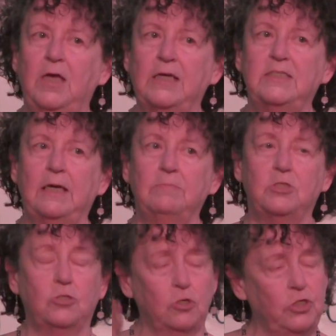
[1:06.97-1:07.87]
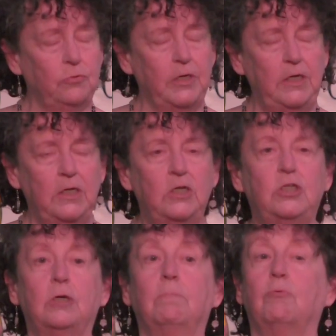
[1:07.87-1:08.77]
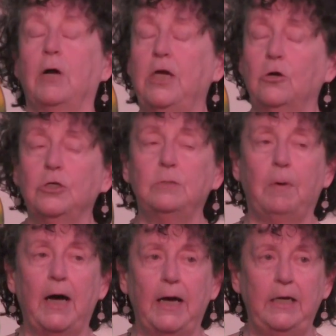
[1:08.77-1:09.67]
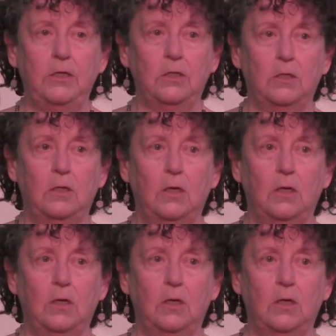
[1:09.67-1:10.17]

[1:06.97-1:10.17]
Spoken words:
except surgery to break her spine,